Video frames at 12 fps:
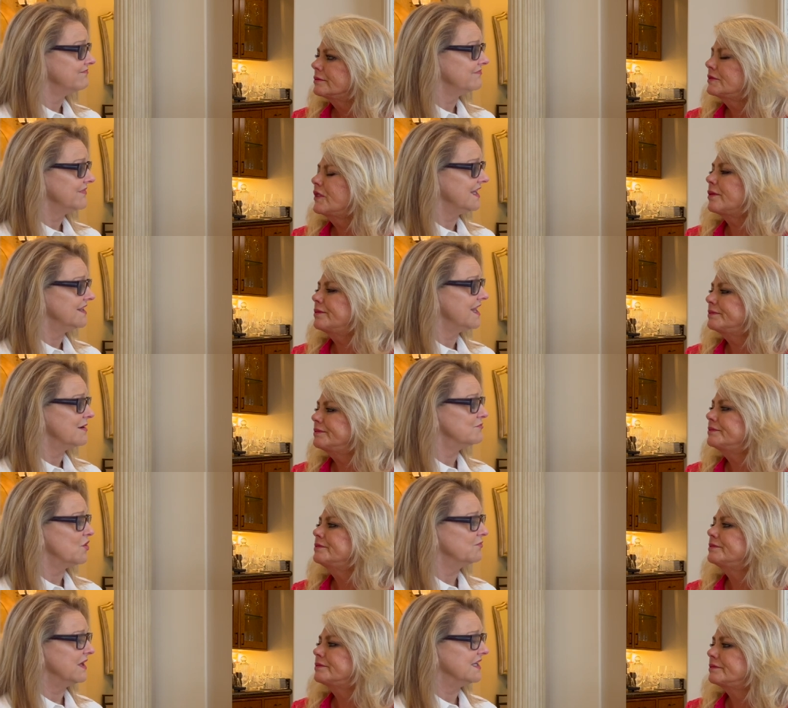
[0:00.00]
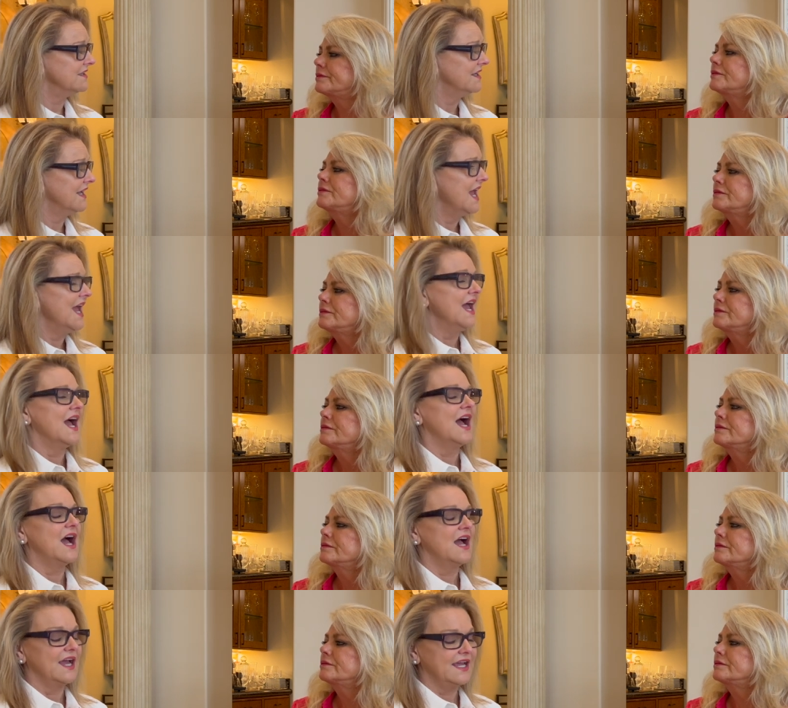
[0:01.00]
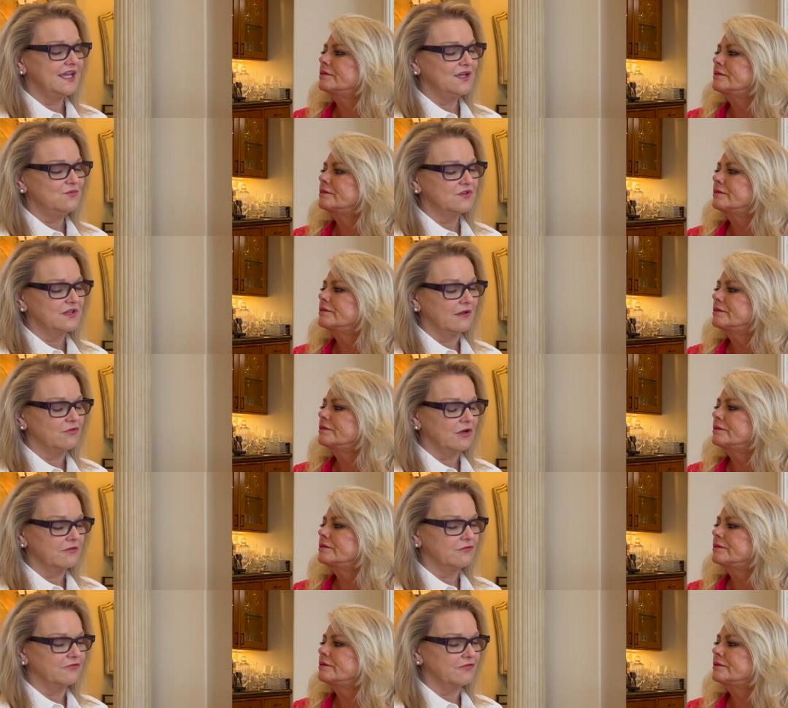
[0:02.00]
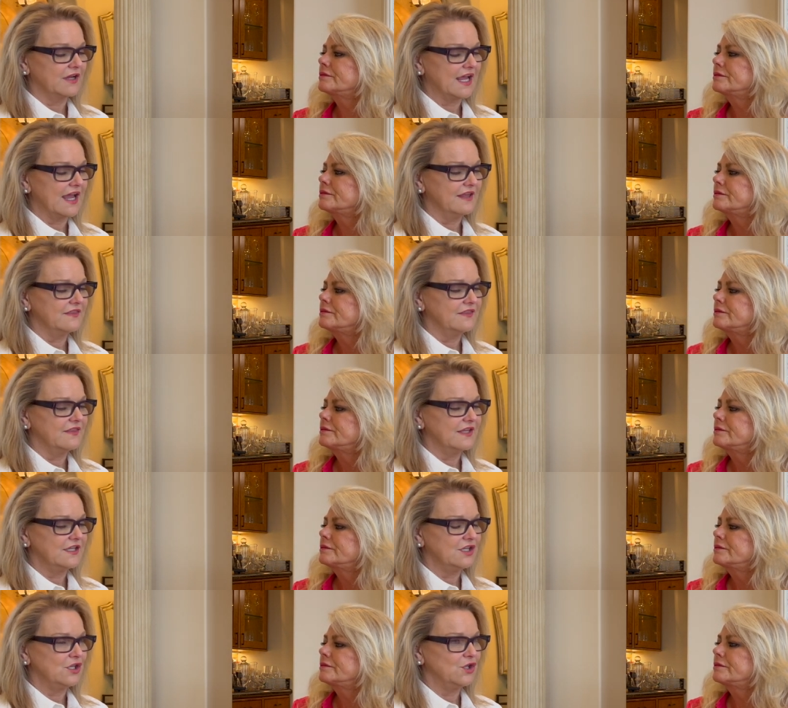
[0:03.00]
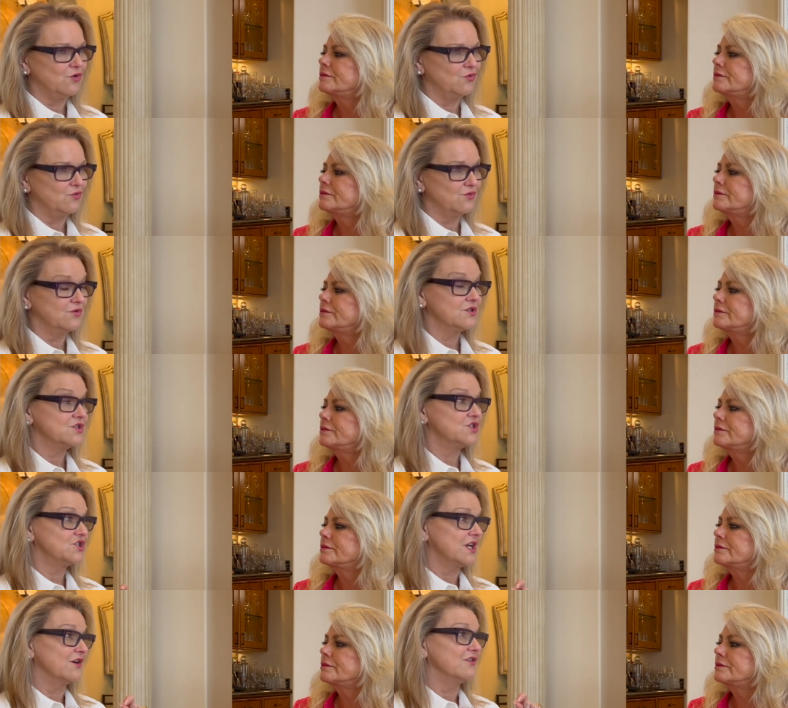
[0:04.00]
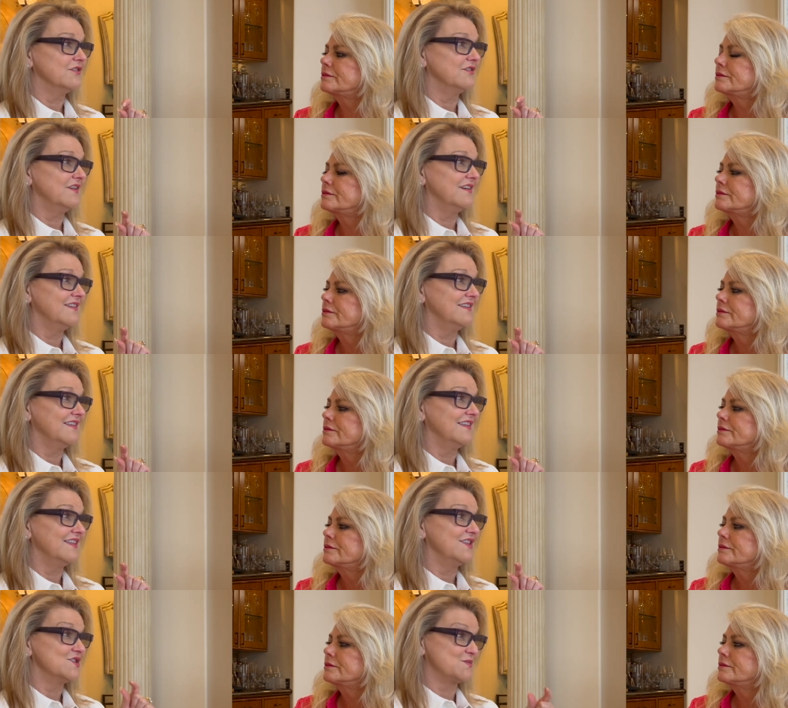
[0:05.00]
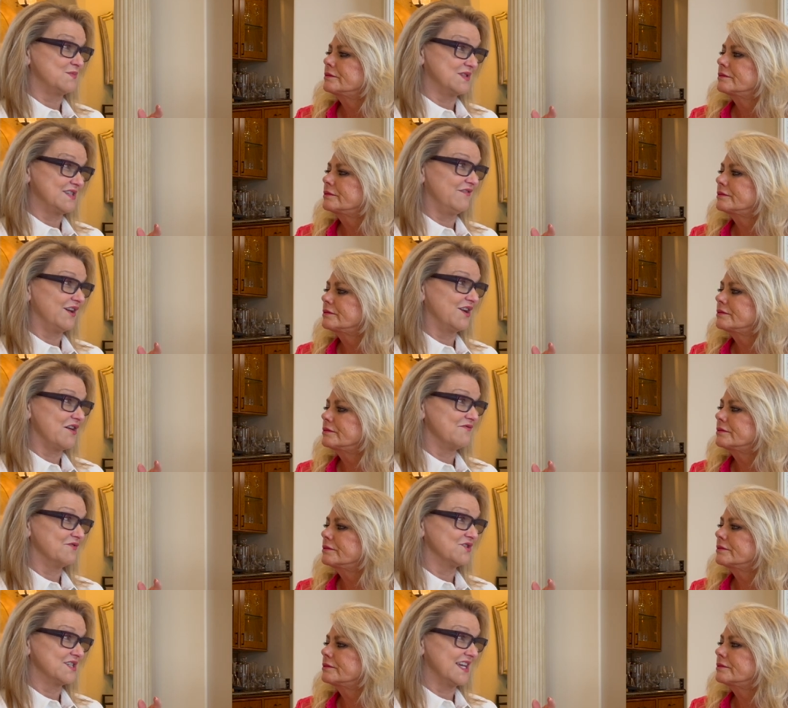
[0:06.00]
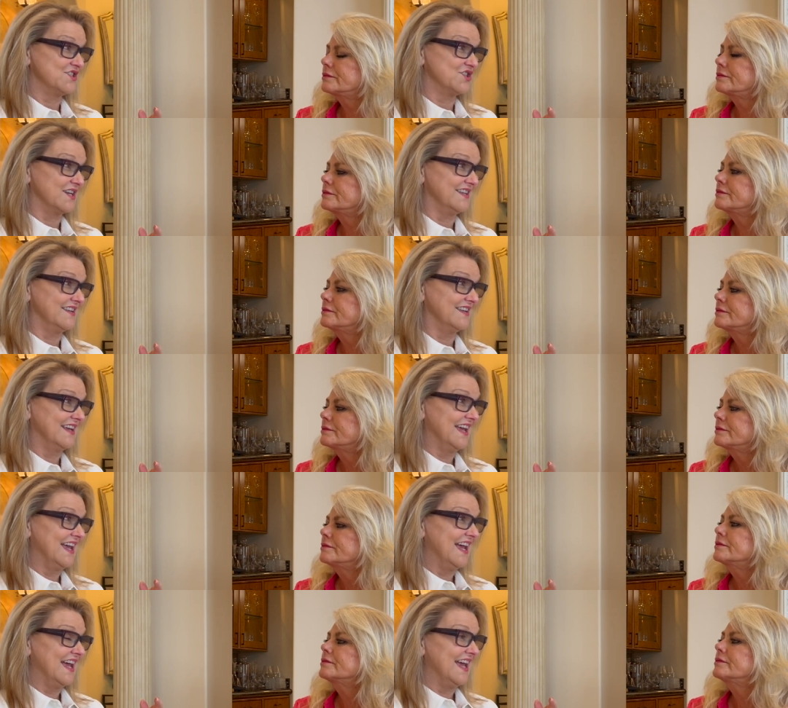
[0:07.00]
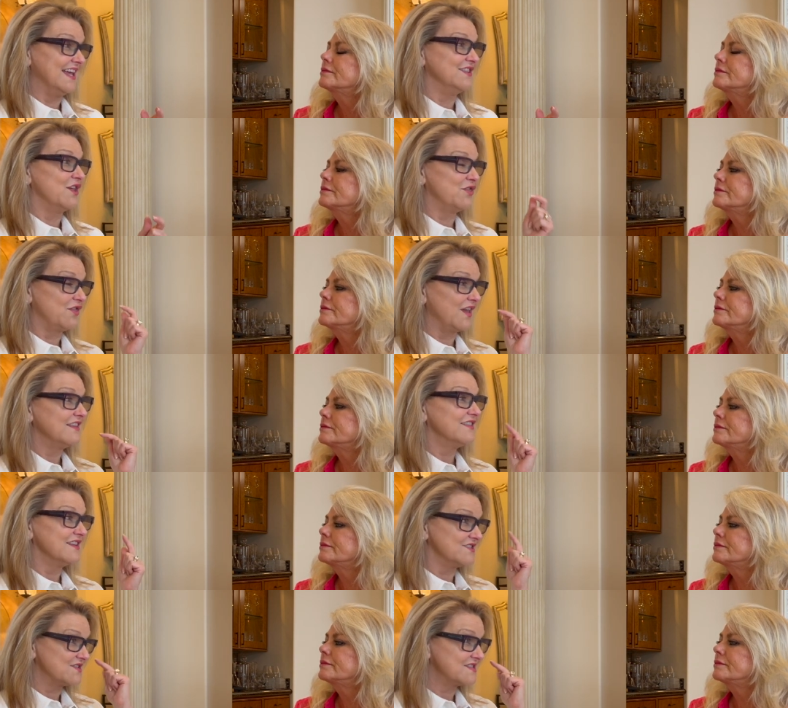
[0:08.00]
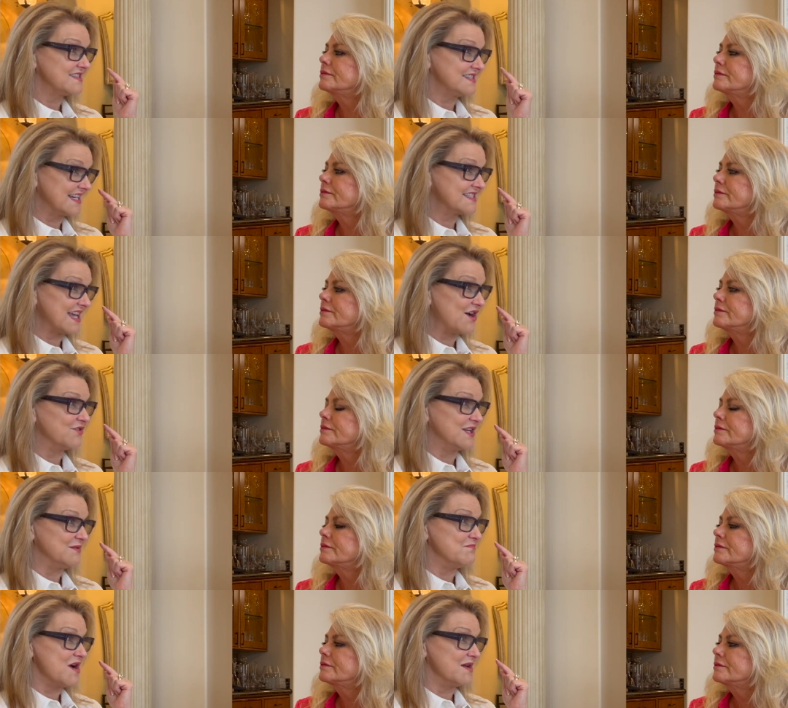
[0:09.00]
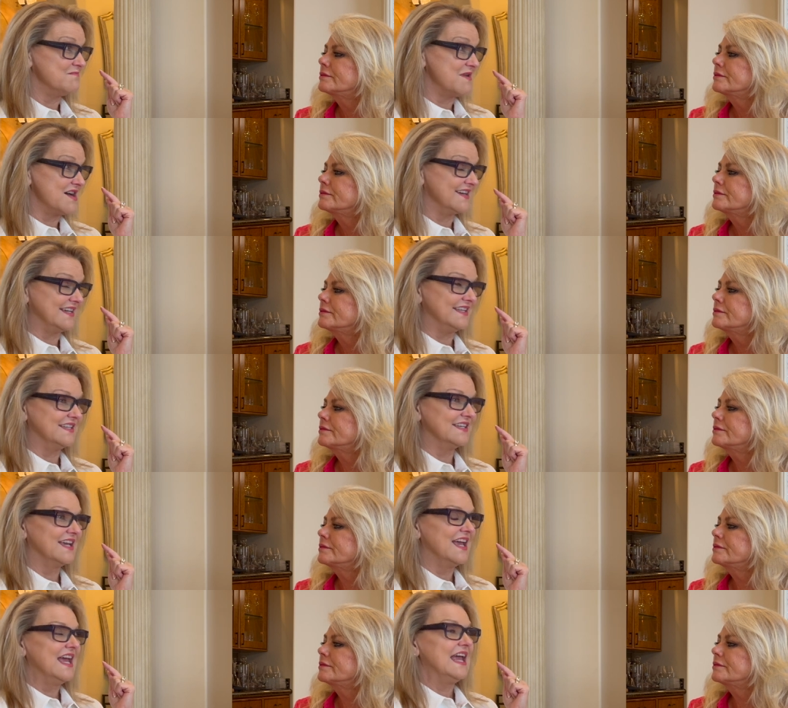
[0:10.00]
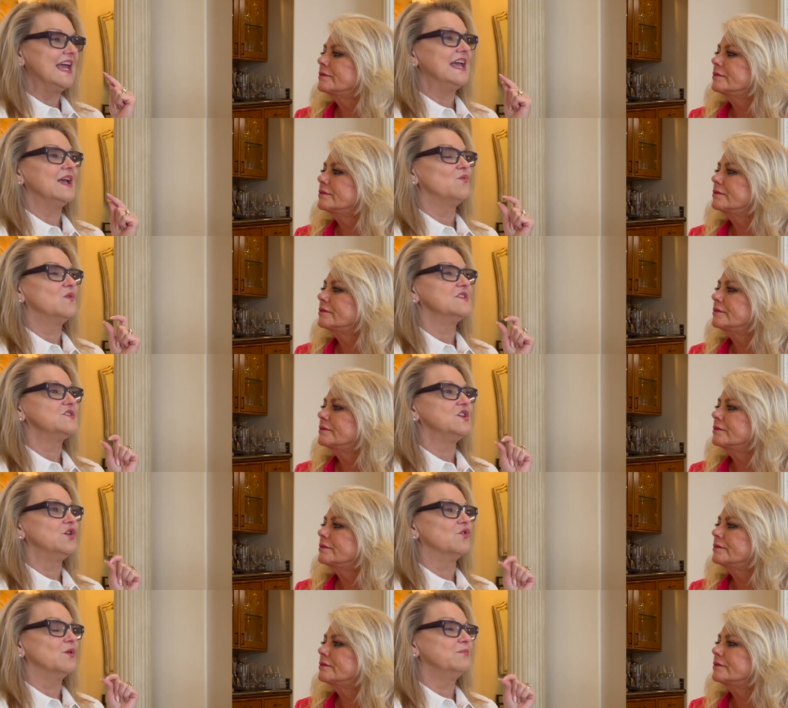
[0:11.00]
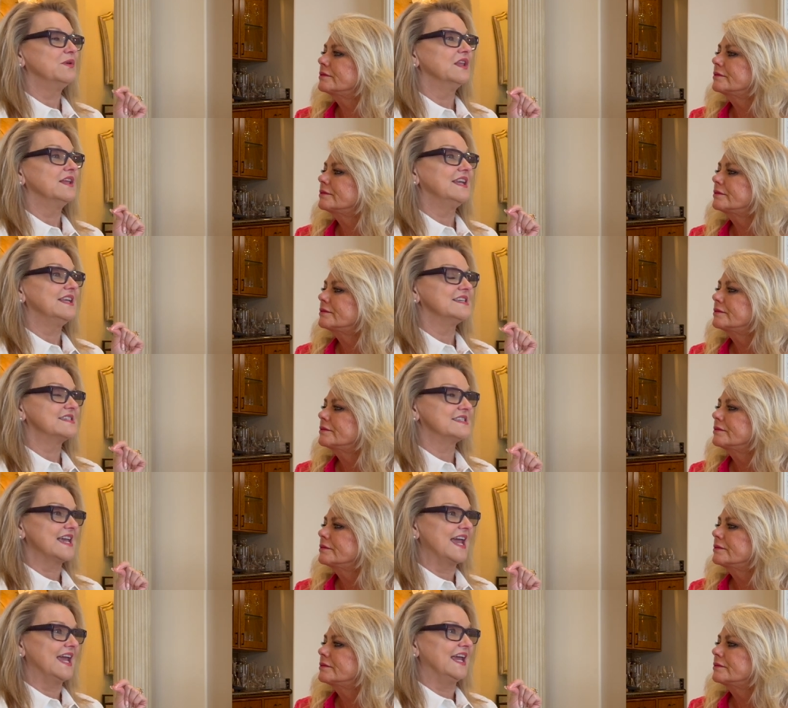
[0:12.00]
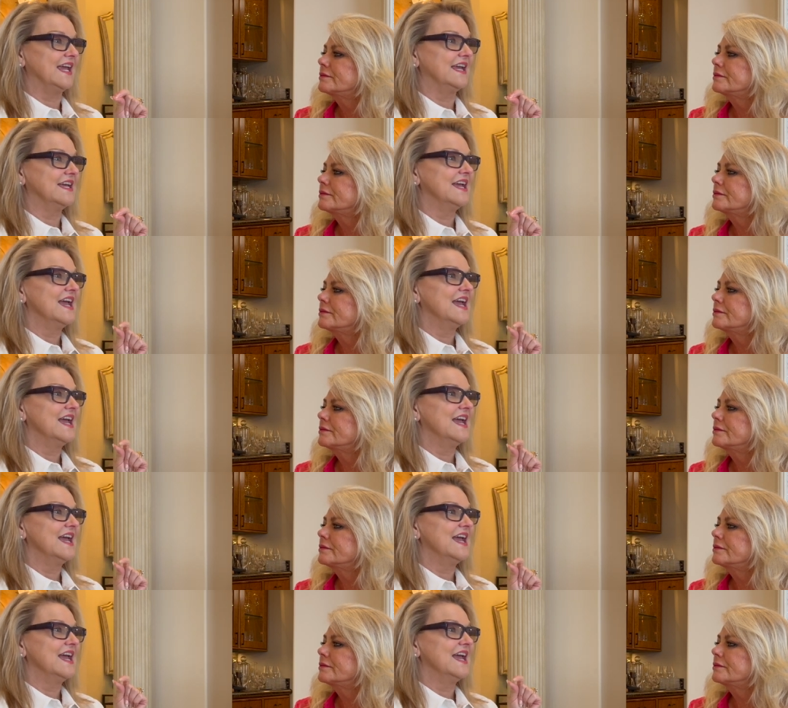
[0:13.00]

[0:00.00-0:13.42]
Speaker 1: in that moment. I will never ever forget that you shared the specific conversation. And the thing that sticks out in my mind was your ability to say,